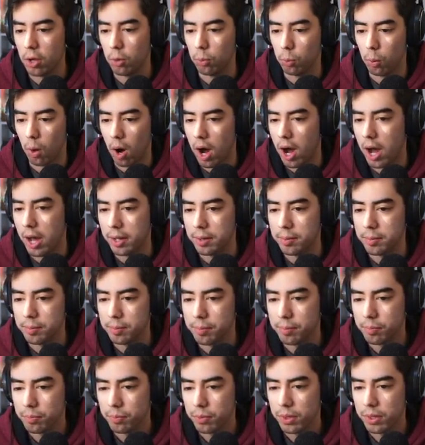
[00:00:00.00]
Watt
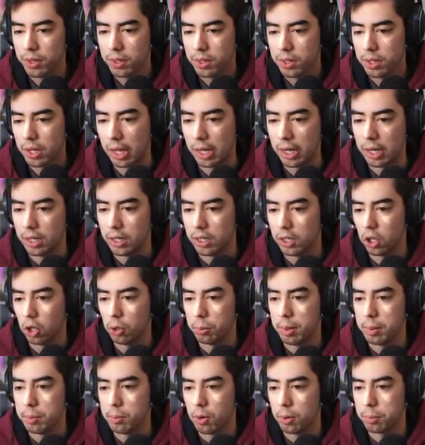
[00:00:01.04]
getting a little
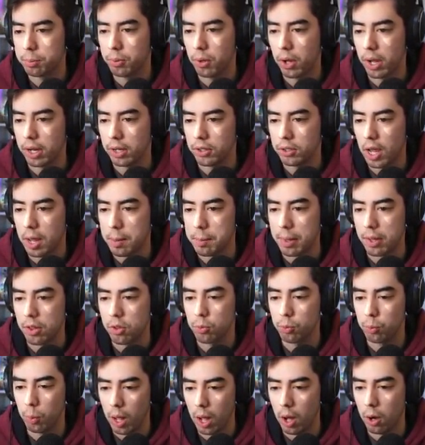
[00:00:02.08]
bit more playing time as
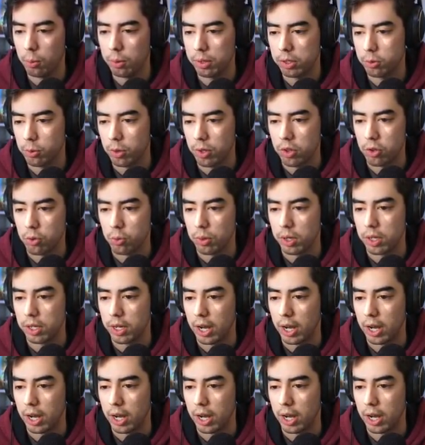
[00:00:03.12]
well with Chris Green